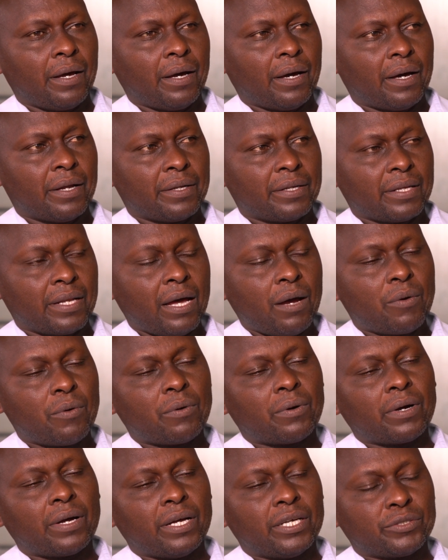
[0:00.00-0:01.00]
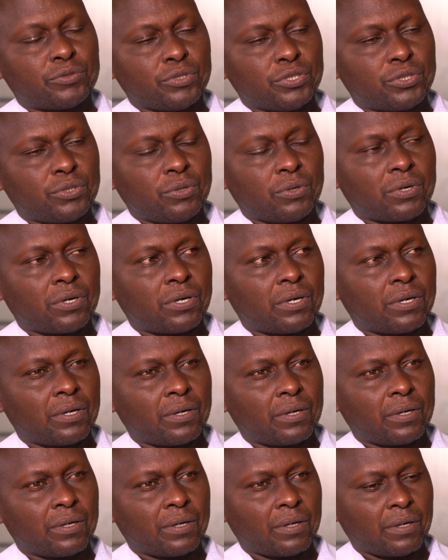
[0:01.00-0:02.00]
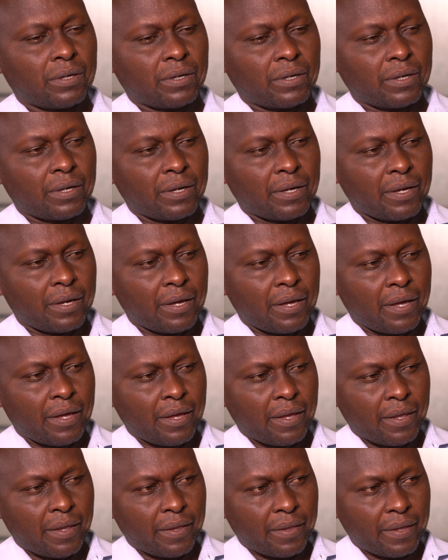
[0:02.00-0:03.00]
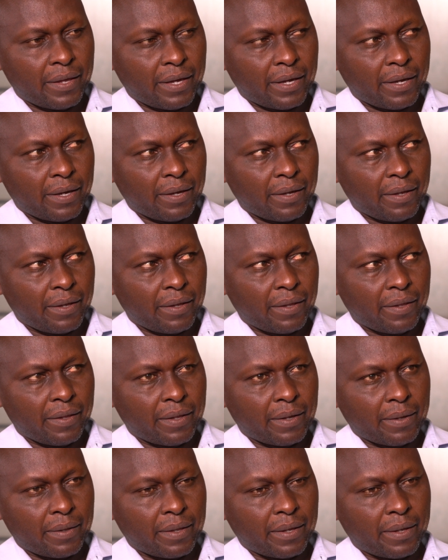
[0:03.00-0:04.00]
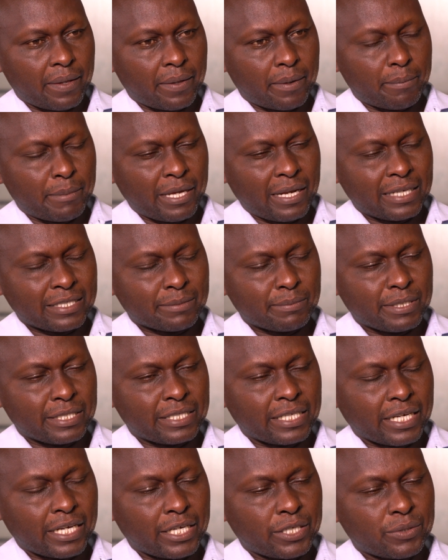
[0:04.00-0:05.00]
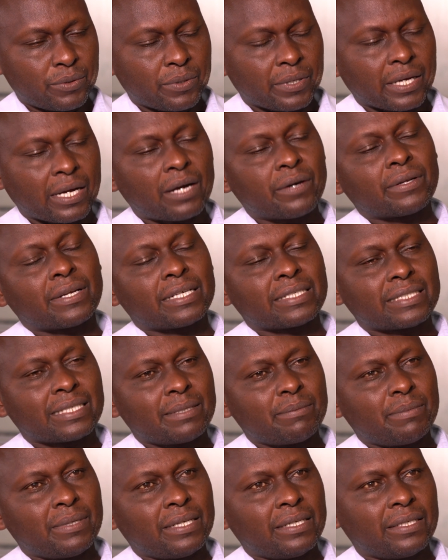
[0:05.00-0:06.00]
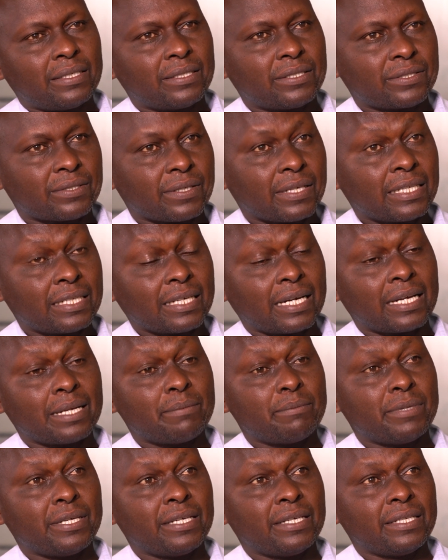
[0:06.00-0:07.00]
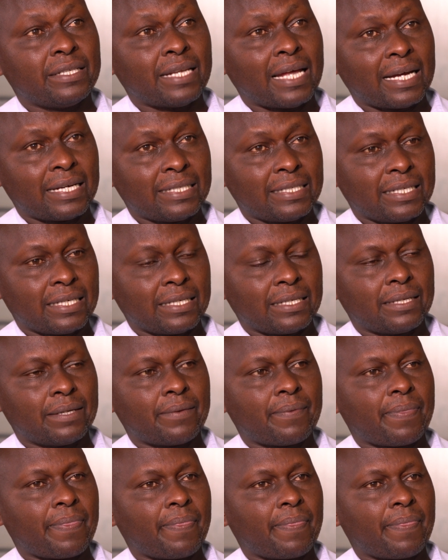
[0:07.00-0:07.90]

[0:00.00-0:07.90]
And now, as we talk, the bill has been taken to the county assembly so that it can be enacted.